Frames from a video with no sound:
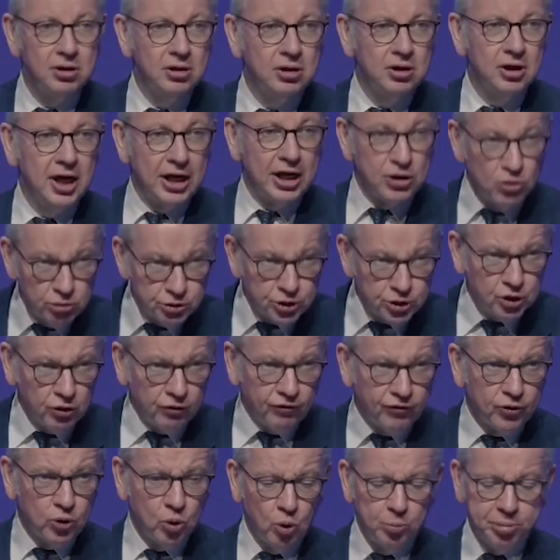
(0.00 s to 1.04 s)
and also
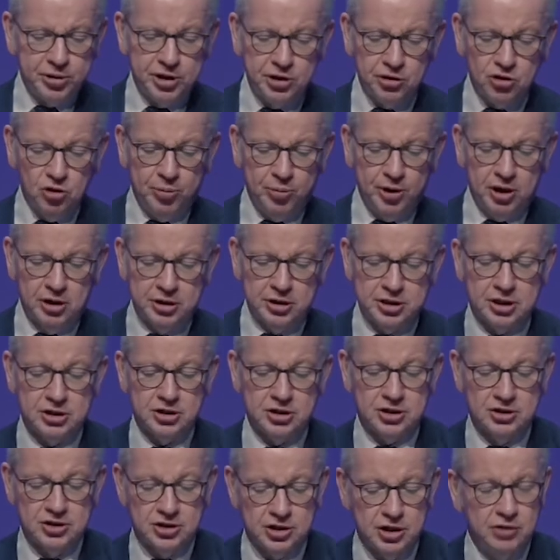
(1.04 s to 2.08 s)
for all political parties,
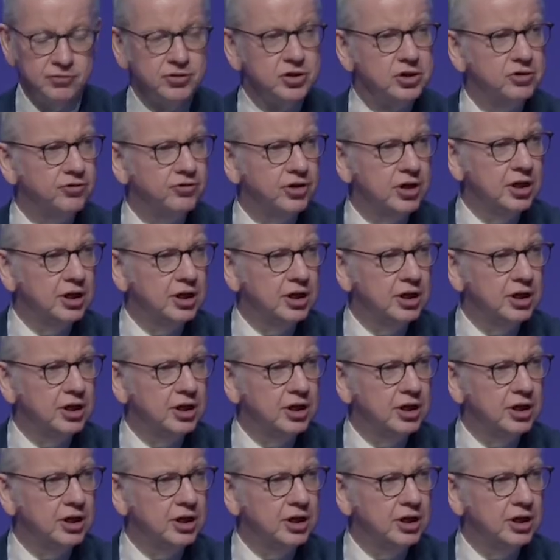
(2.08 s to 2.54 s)
Conservative,